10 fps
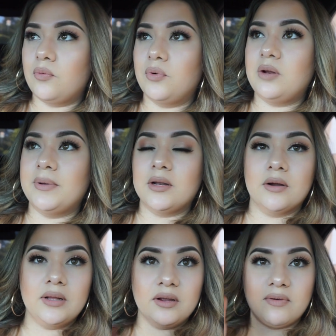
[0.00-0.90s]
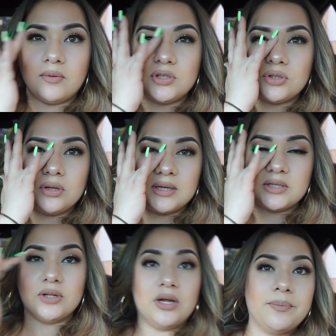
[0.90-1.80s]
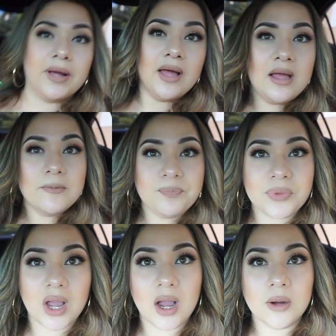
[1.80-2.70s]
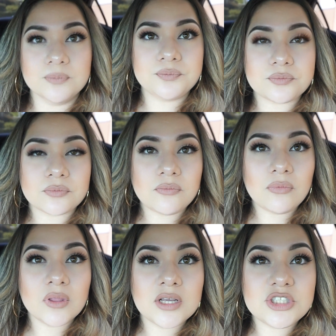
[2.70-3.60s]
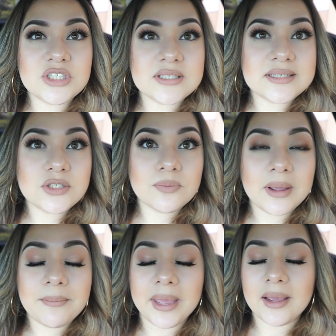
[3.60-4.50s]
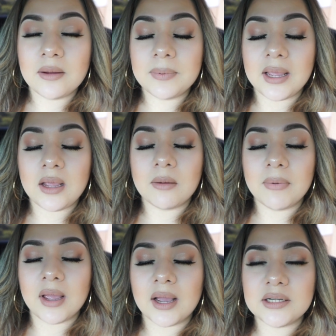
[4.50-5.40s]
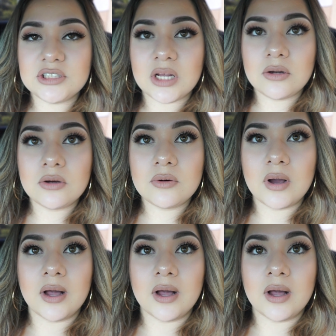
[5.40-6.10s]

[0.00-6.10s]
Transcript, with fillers: would have been earlier if I would have showed you guys earlier, but um she did do my makeup, like my eyeshadow.